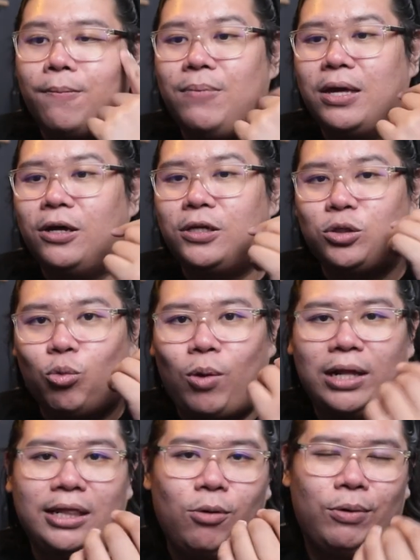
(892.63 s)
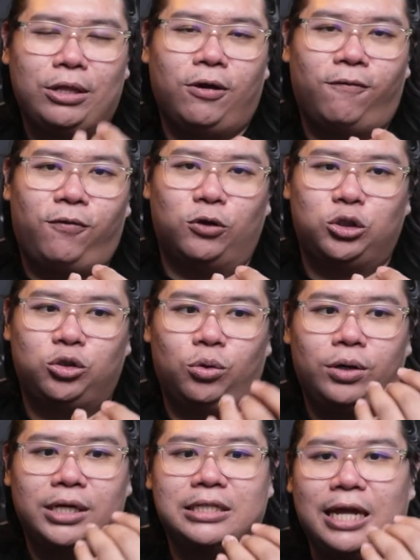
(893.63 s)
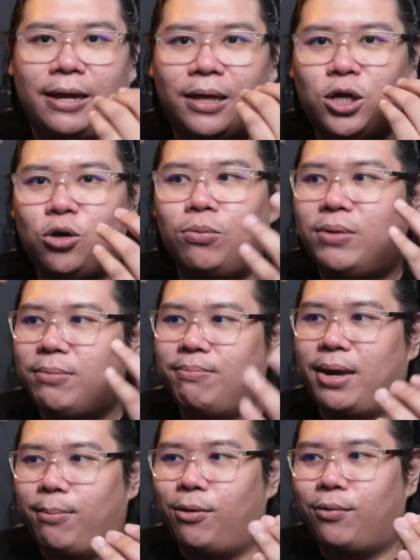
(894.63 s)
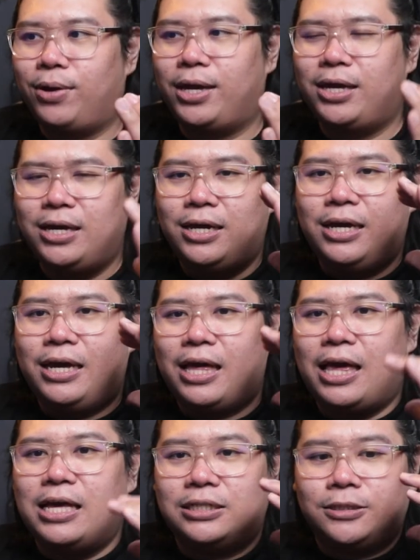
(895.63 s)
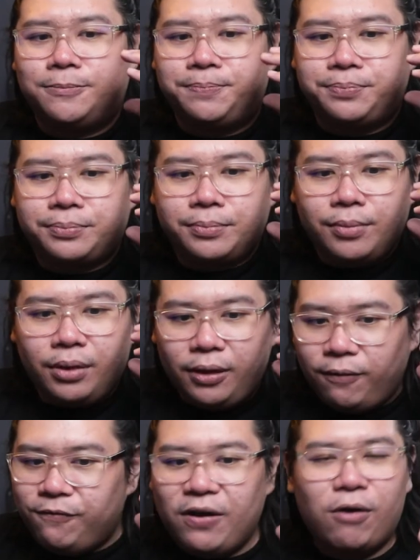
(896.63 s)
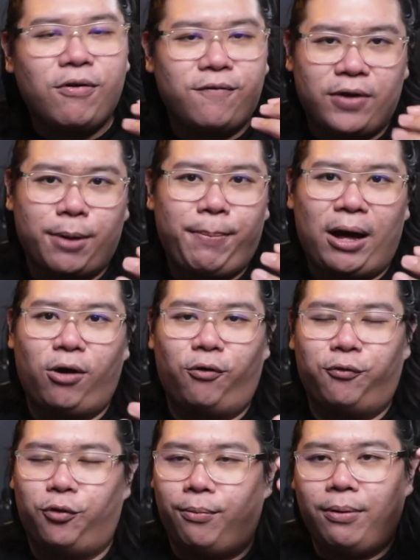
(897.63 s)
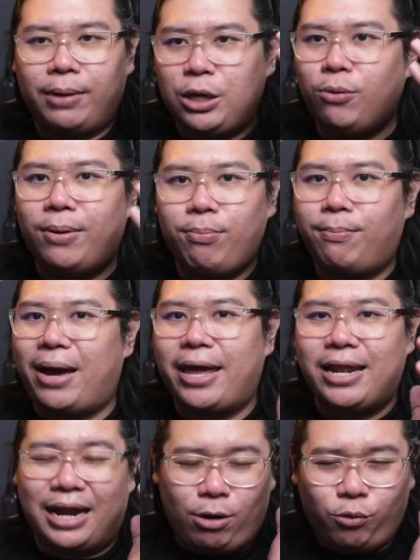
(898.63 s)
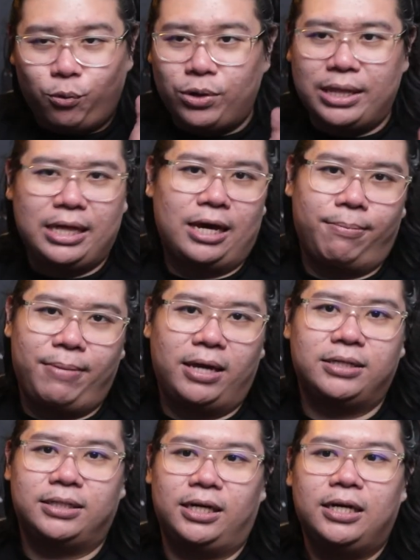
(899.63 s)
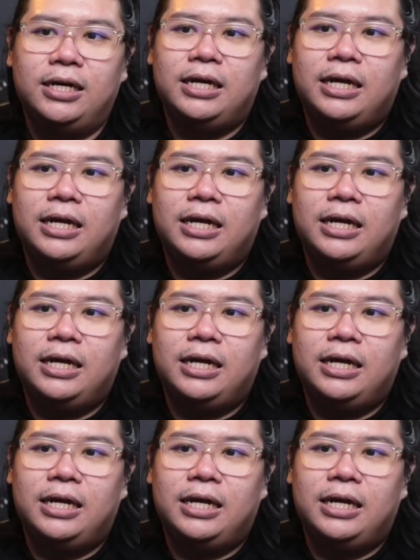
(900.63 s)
Because one thing we know for sure is that human memory is very, very powerful. Human mind are really amazing.